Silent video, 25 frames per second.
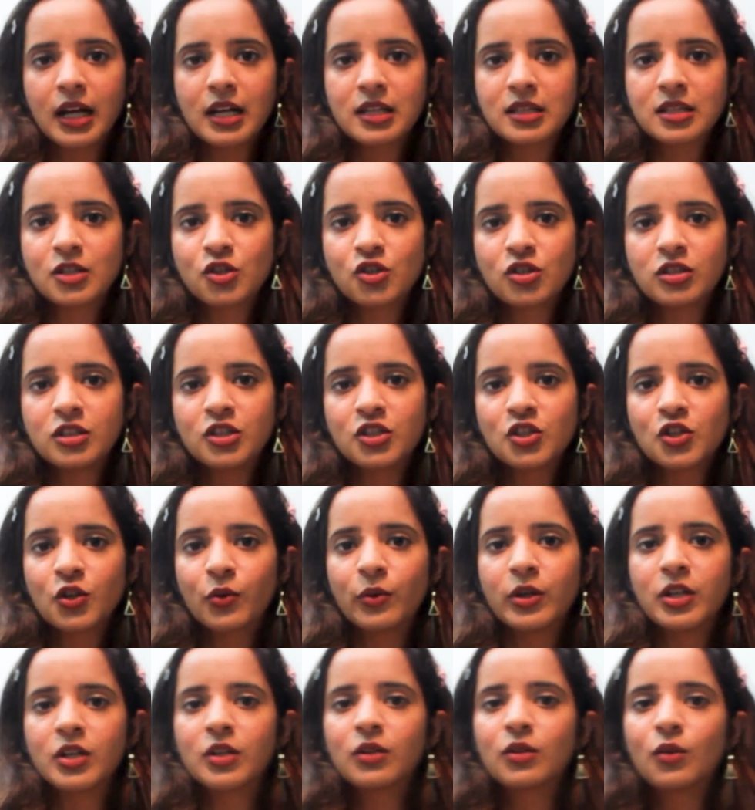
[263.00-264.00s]
really show it
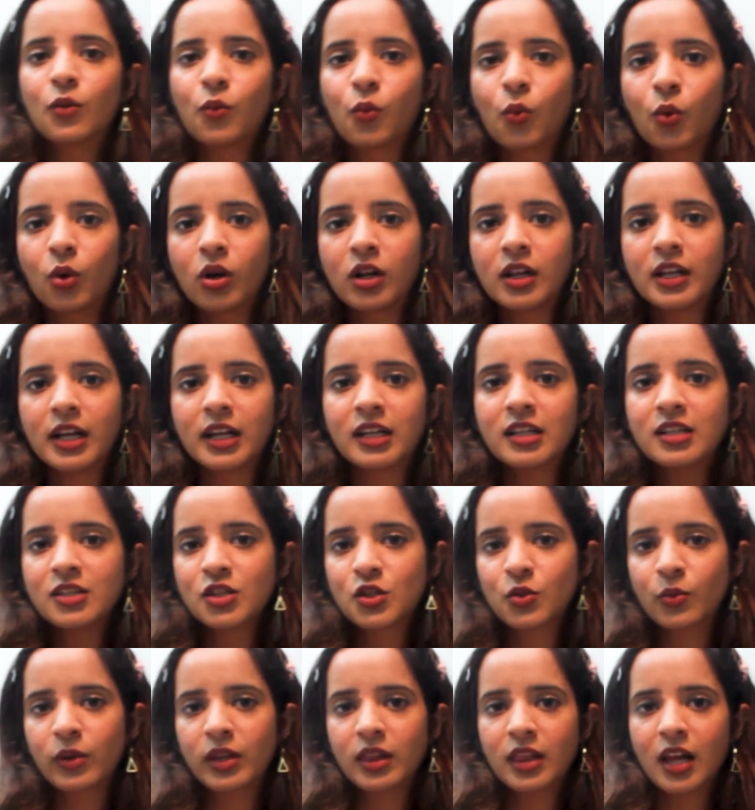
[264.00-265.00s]
to the world that he's
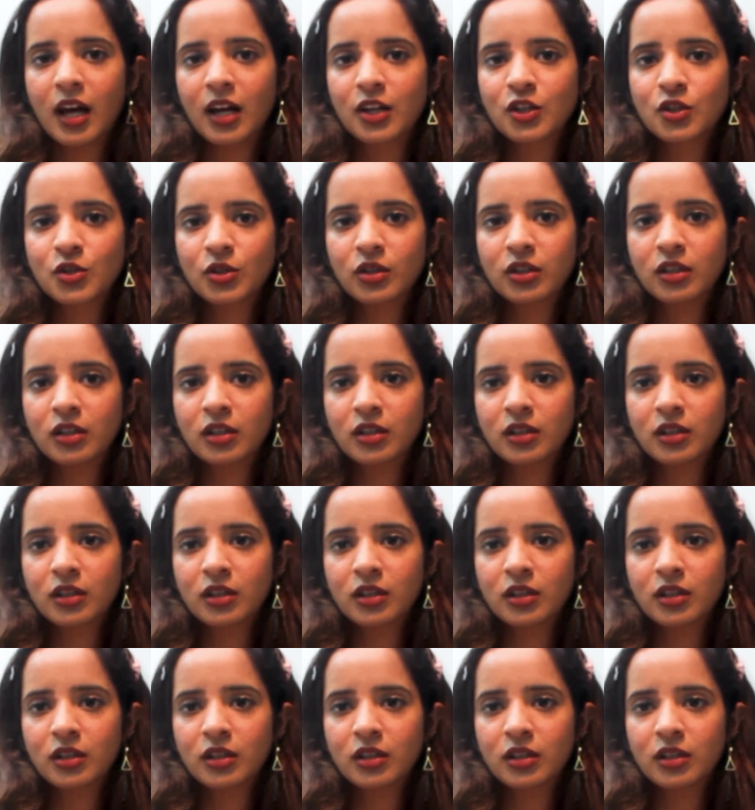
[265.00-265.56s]
doing that to her.